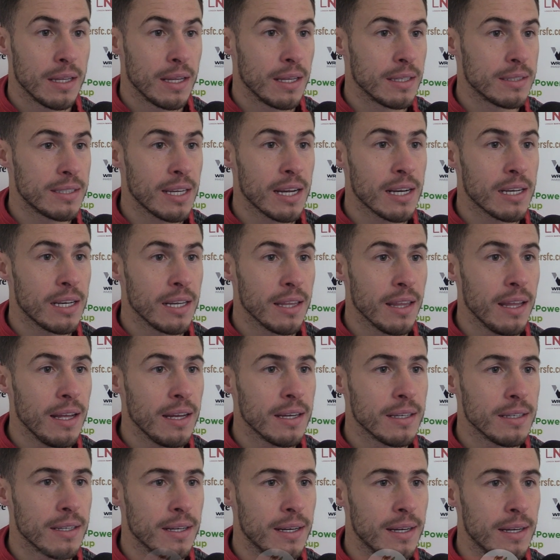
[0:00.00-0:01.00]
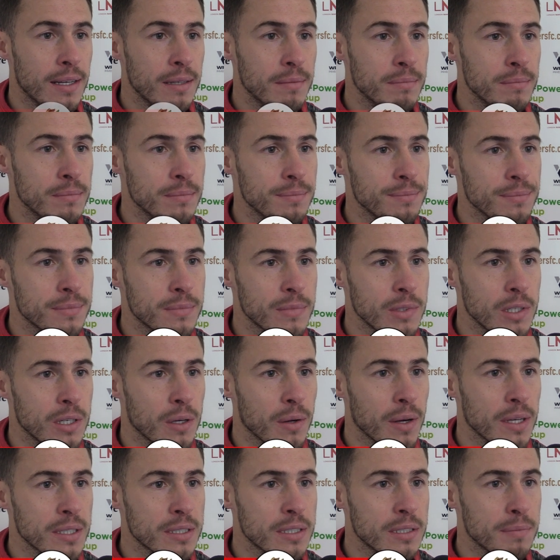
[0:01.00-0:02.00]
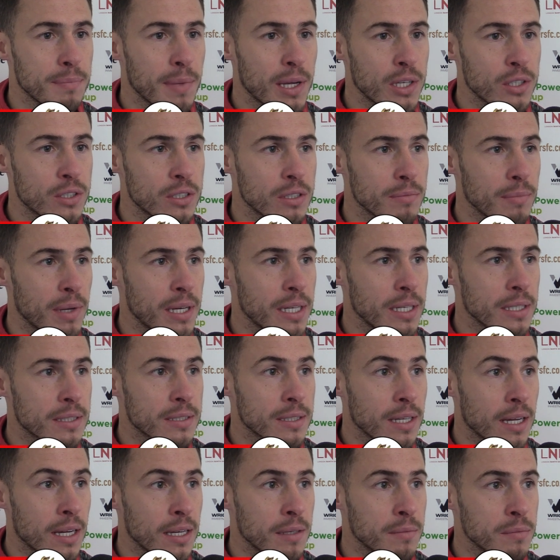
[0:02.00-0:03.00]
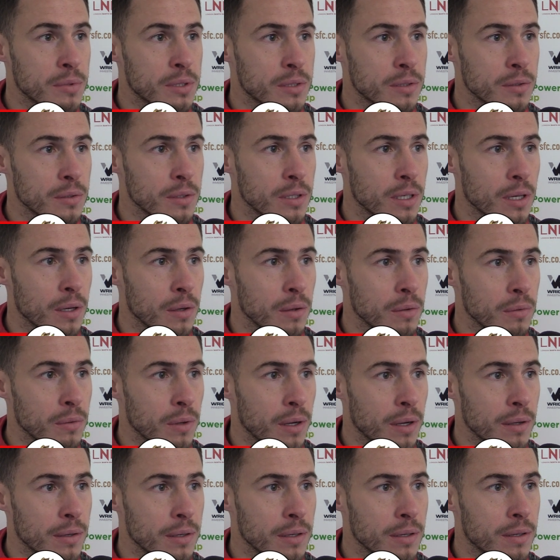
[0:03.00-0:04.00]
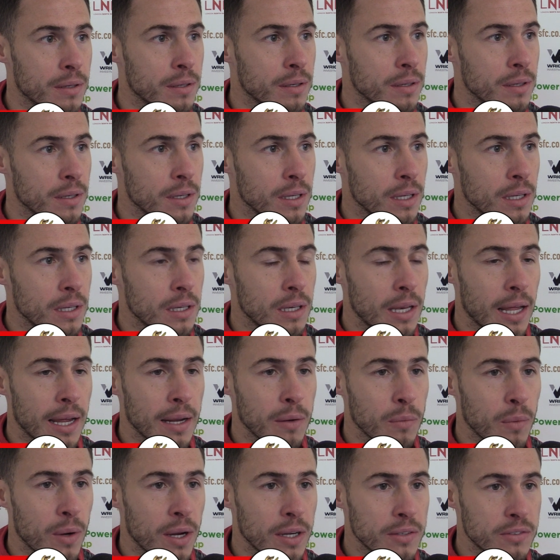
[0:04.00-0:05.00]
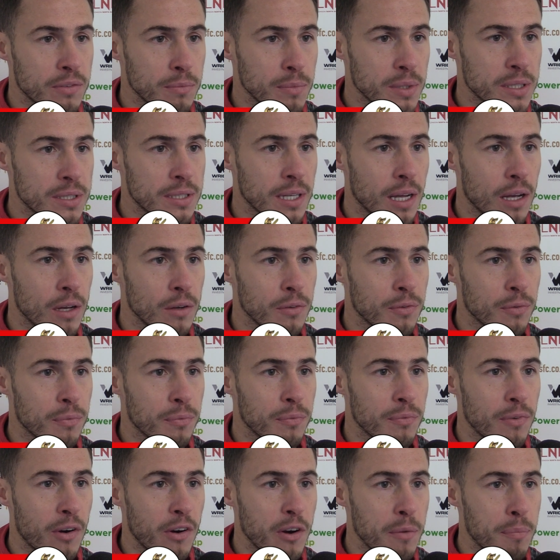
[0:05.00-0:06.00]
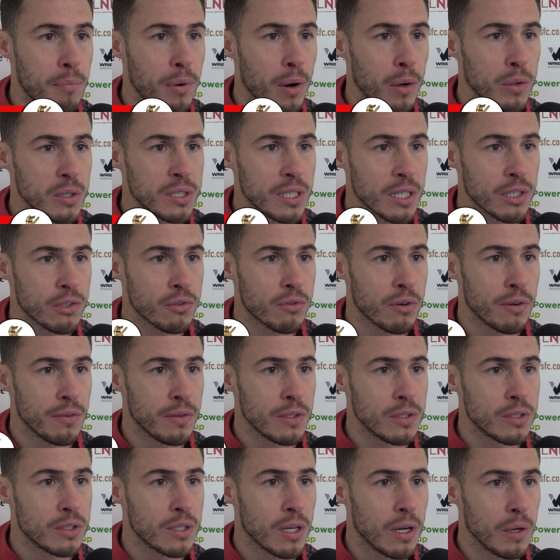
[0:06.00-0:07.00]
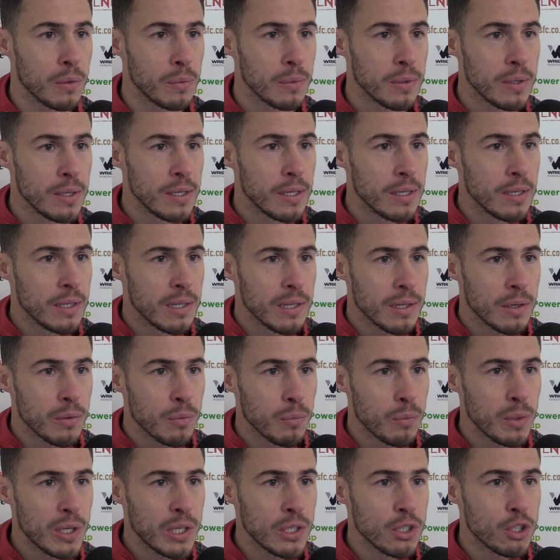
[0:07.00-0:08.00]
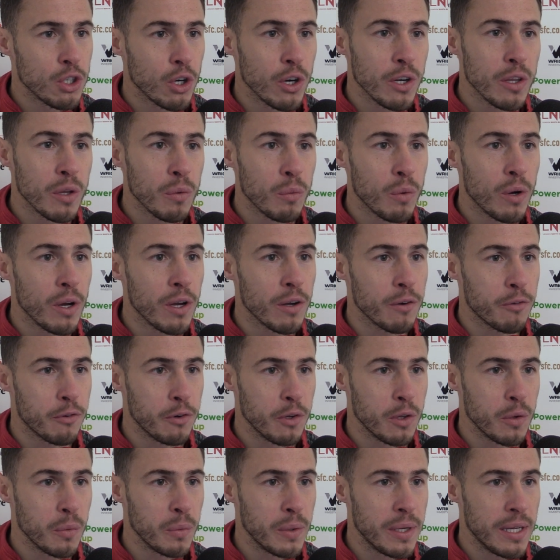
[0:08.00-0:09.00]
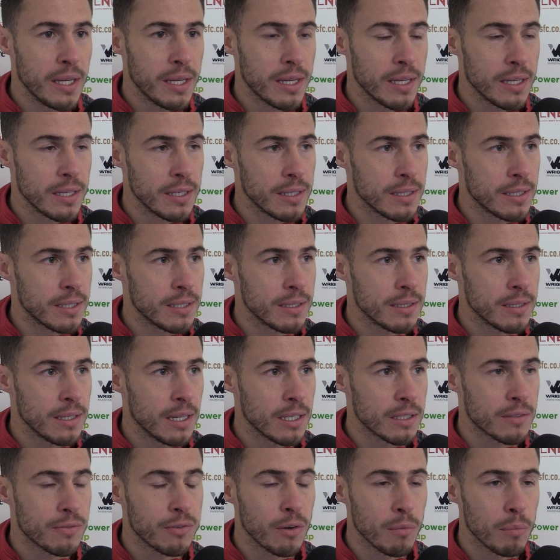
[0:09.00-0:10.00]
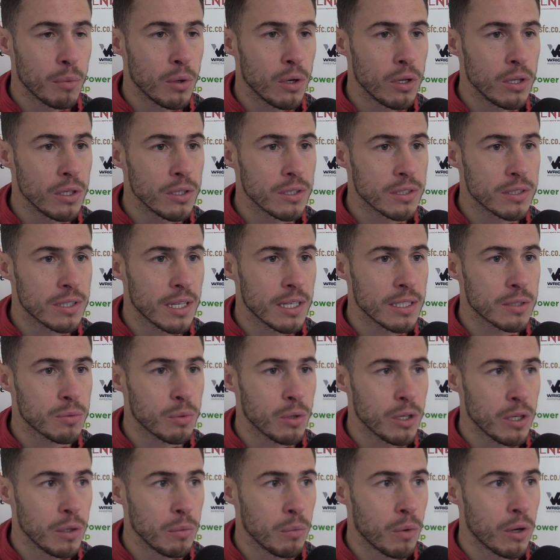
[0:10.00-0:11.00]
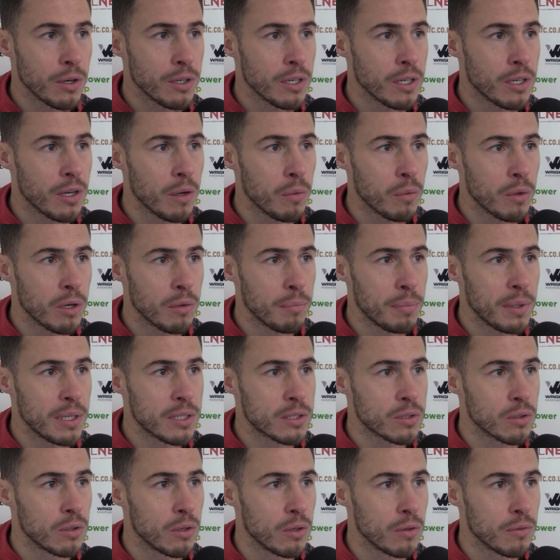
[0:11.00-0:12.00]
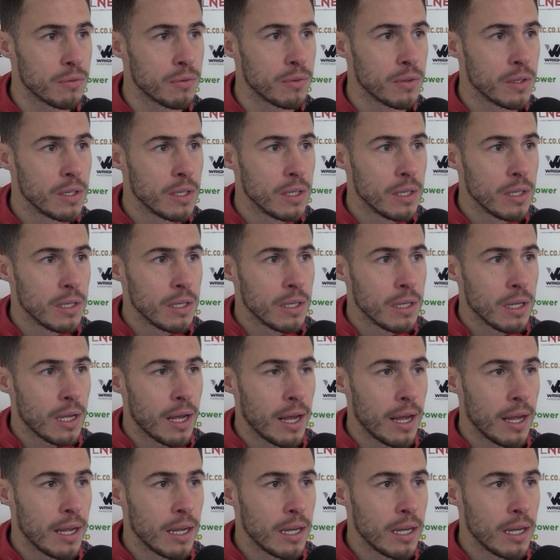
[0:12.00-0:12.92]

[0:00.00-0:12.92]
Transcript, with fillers: Exactly that. As he's mentioned many times, and likewise for myself, very process driven. So we enjoy the work through the week, and as footballers, that's what you want. You don't want to be sort of